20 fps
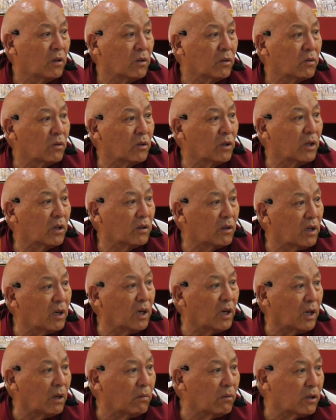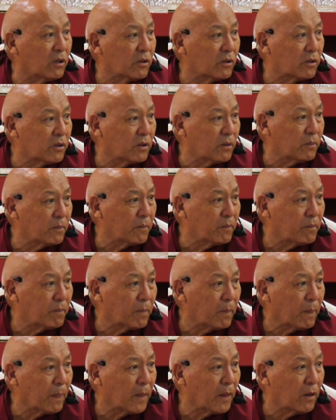So there are three levels,
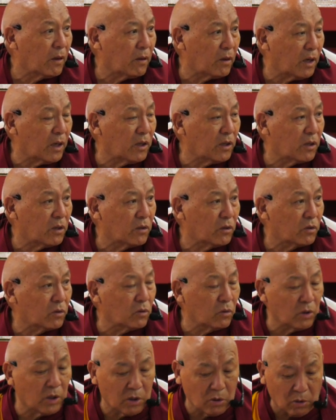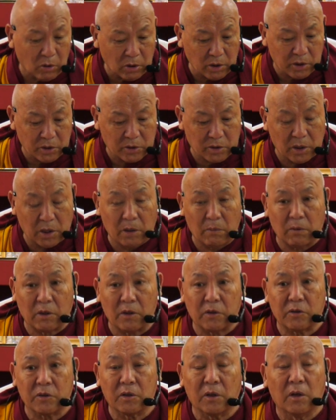right? So in all these
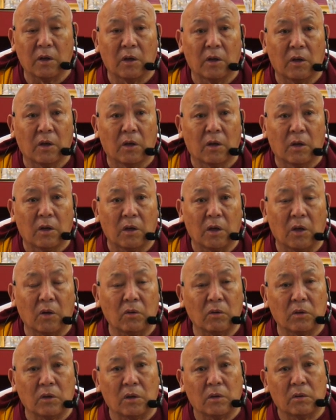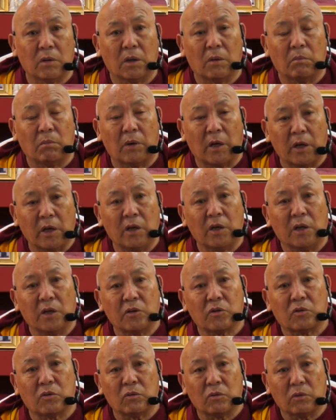levels, now the mind
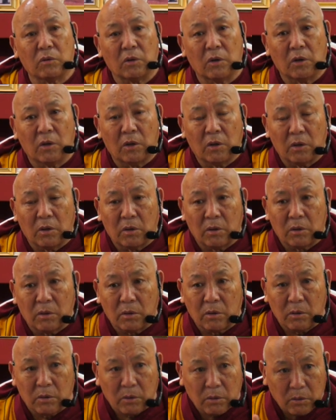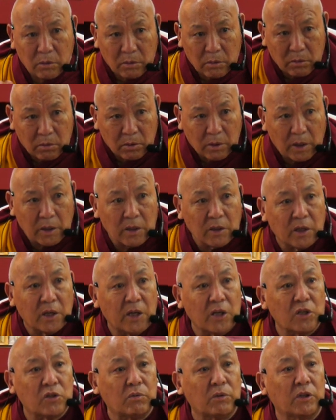has to
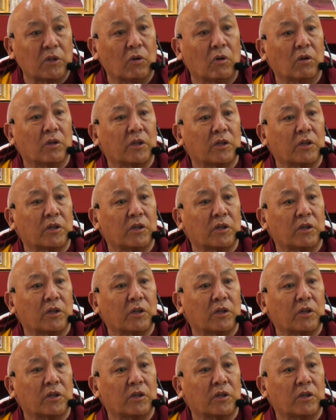engage with all